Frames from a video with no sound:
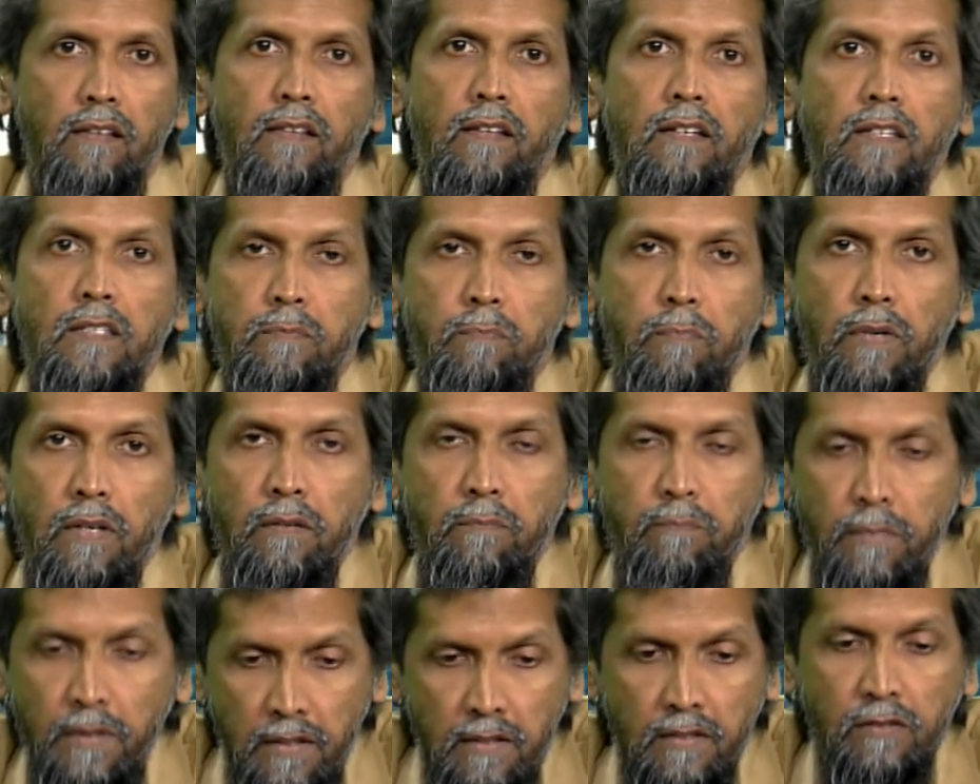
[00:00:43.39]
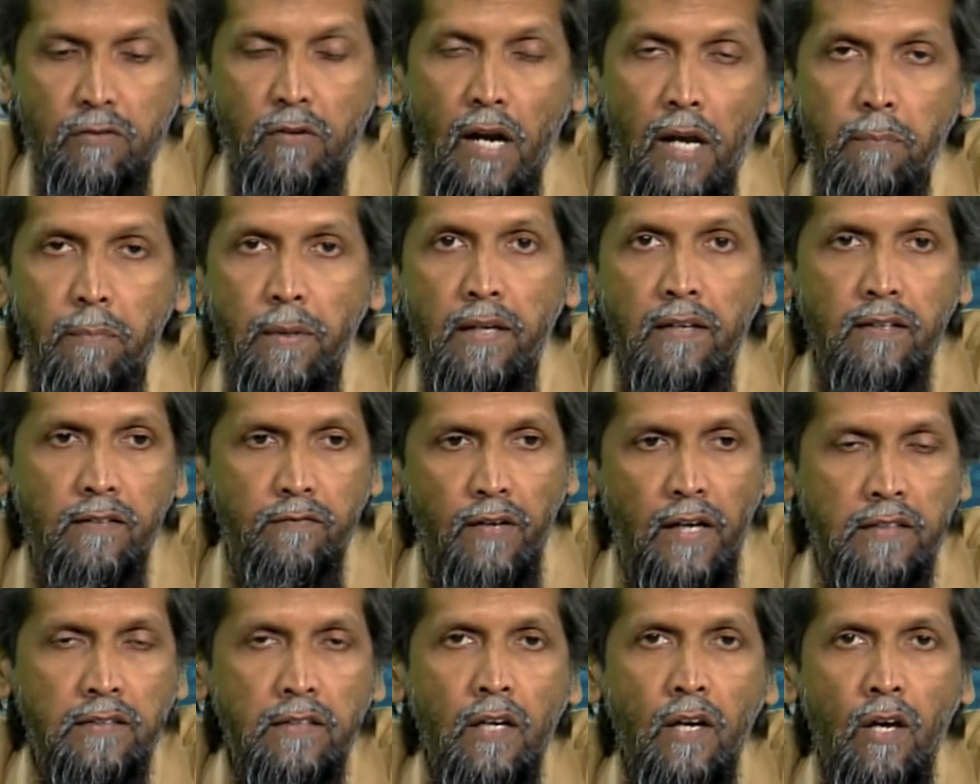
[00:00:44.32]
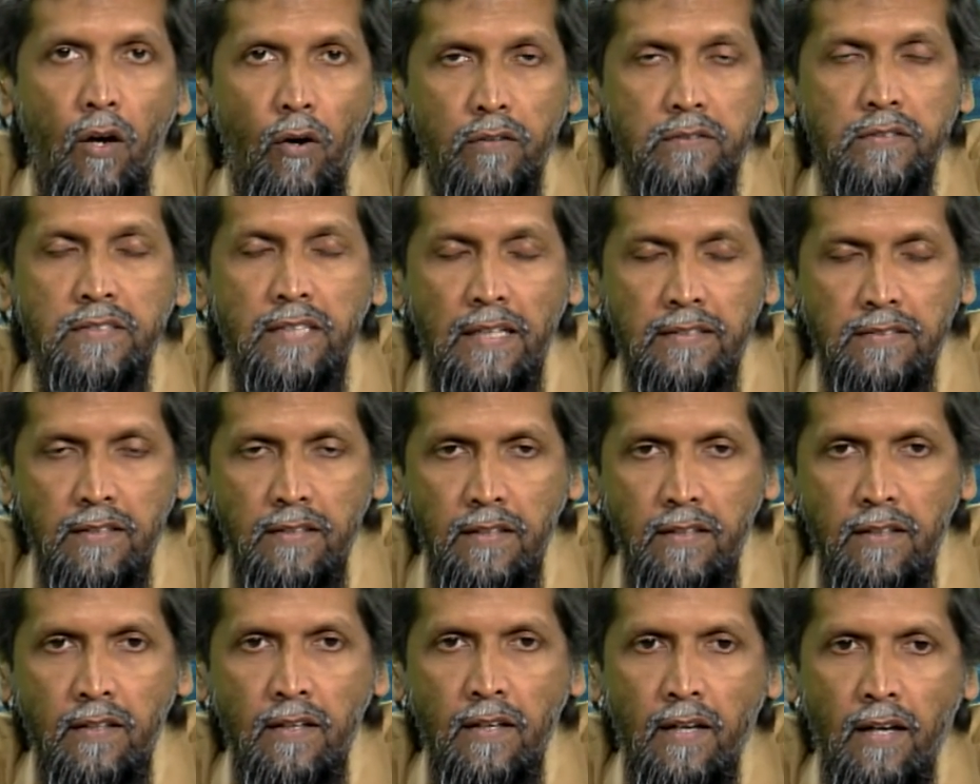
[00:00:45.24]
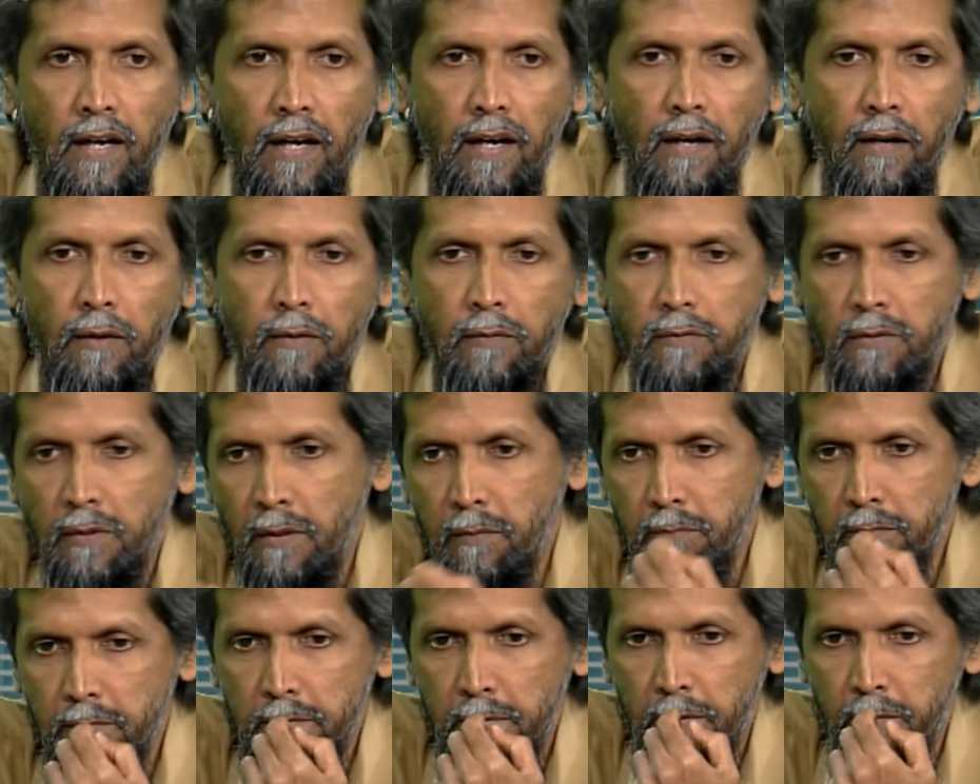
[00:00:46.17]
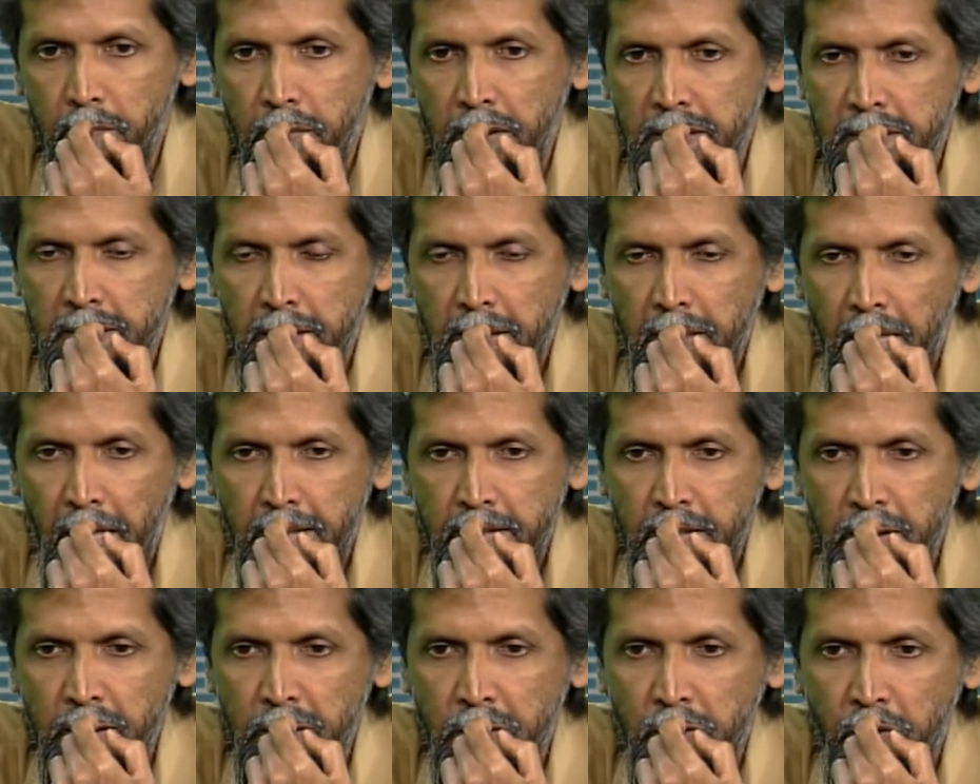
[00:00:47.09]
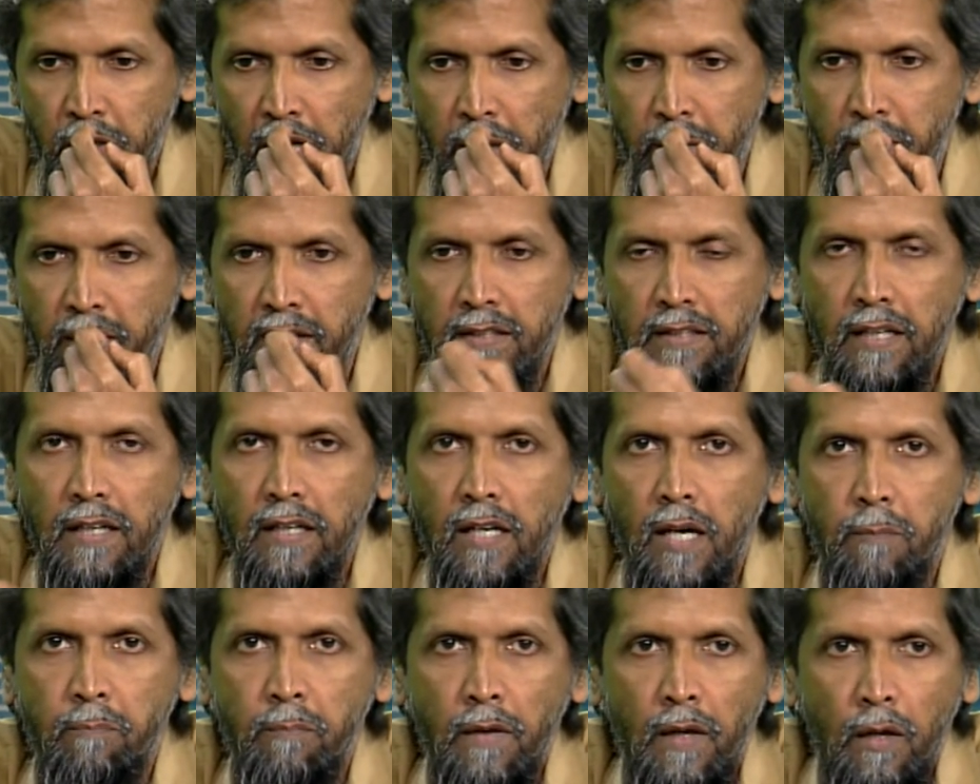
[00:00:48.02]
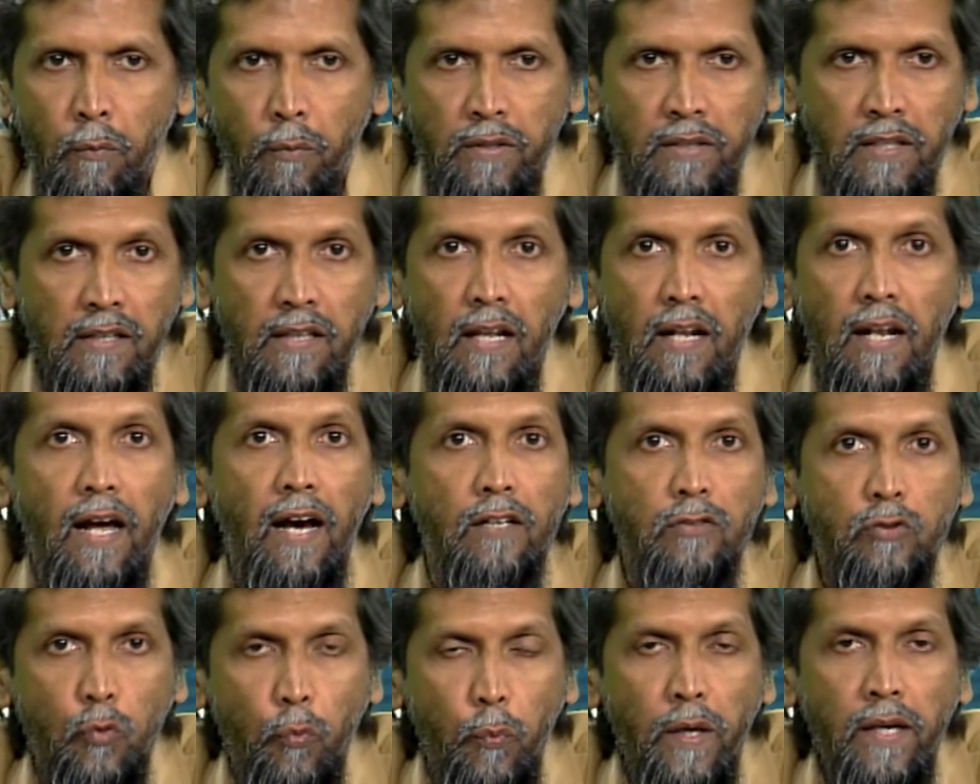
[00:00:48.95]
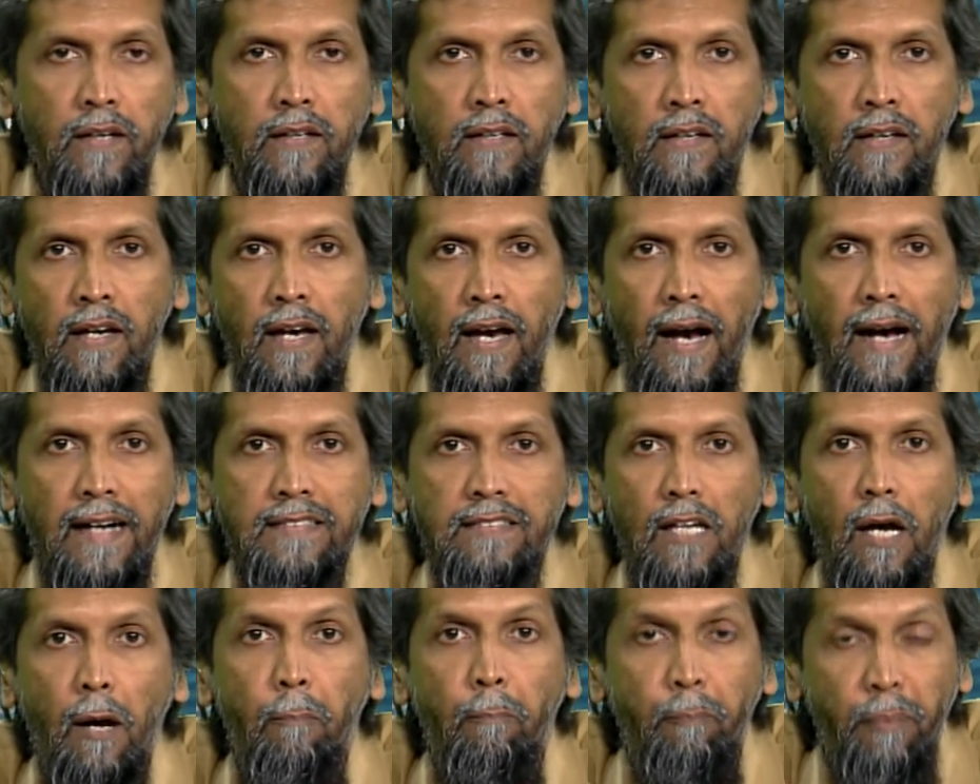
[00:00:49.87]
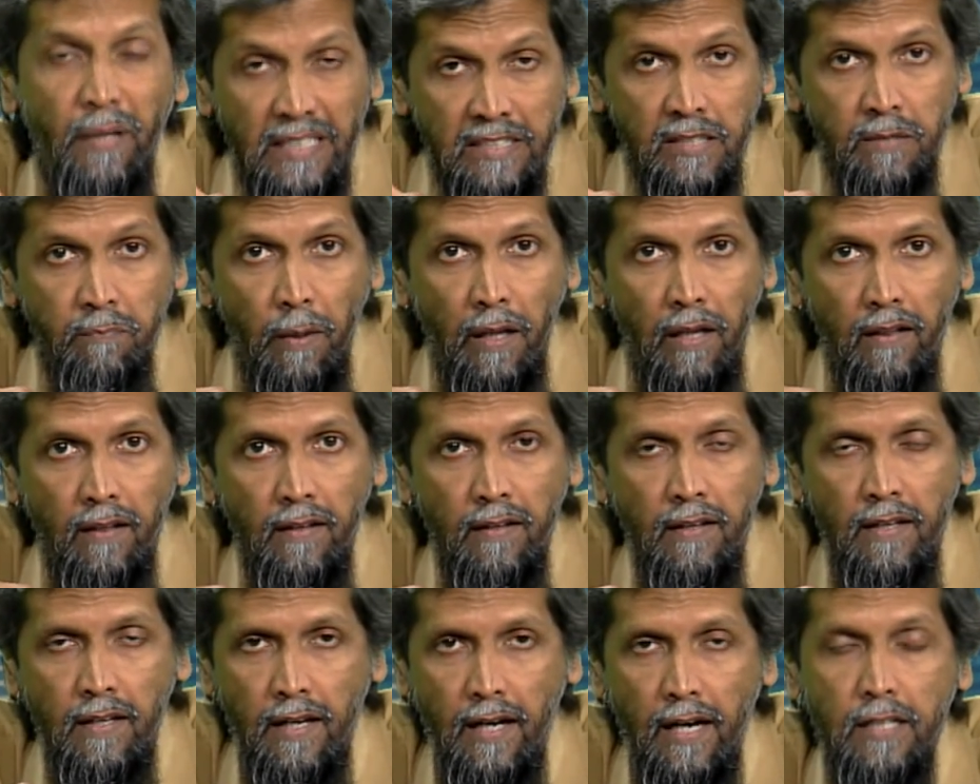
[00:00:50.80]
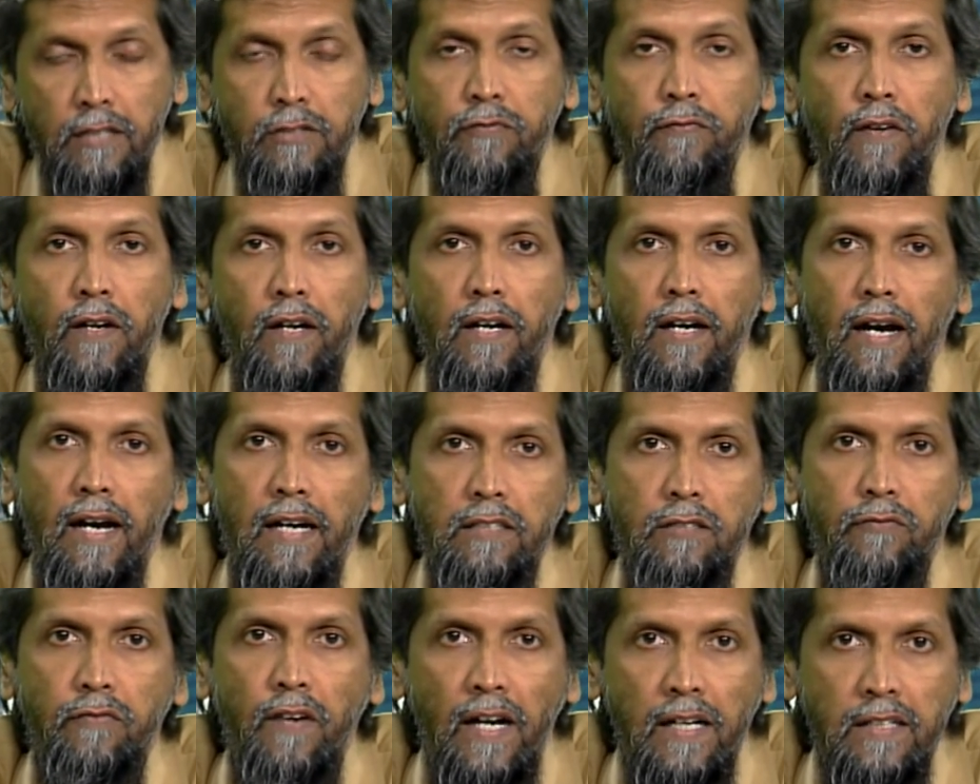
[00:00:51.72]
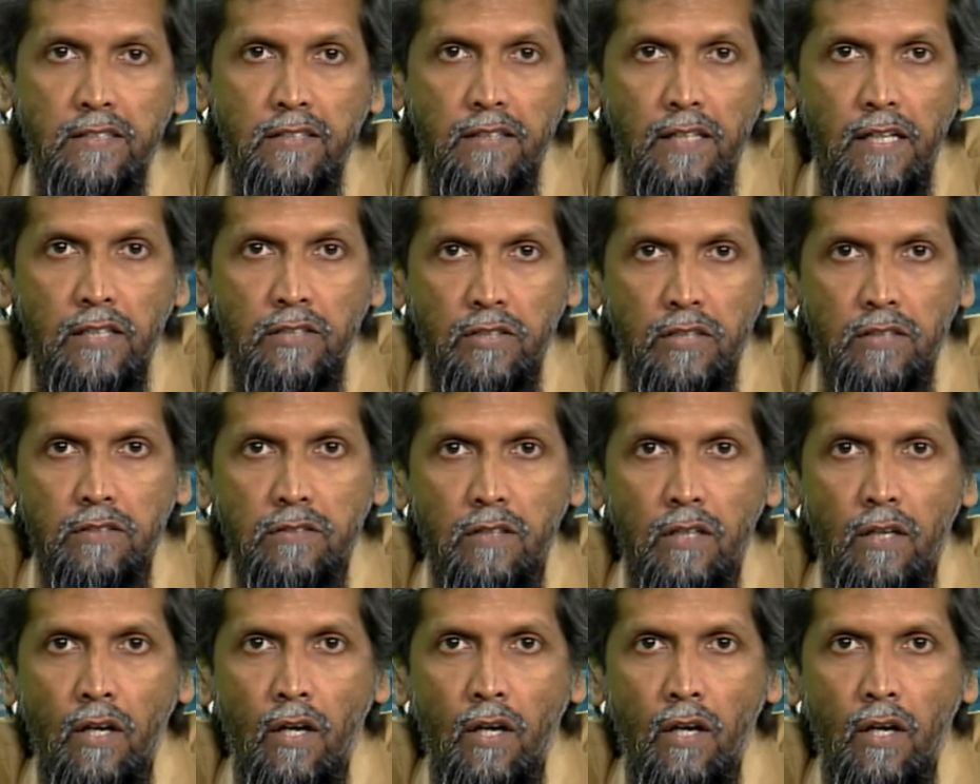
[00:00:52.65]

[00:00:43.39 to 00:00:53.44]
He's been describing, in fact, on Saturday, Minister Dialsingh described the take-up within the last week as abysmal as far as vaccinations.